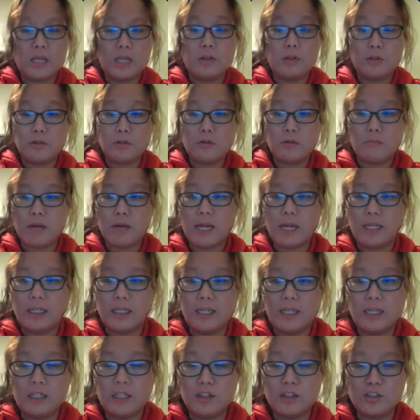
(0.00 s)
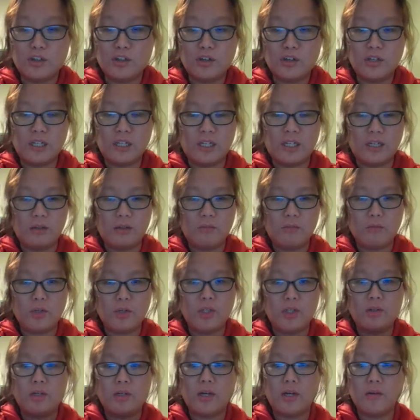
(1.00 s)
you don't mind getting dirty
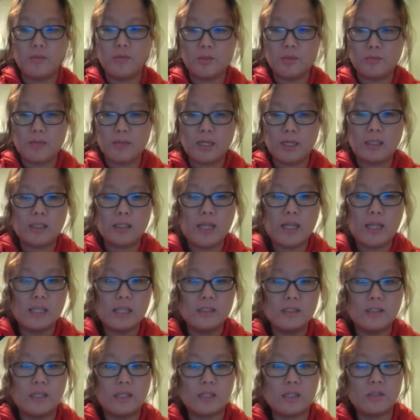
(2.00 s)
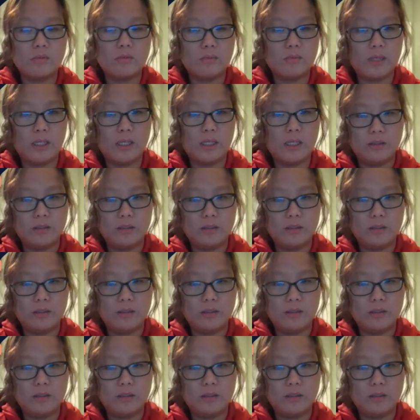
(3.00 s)
when you come to my class next week.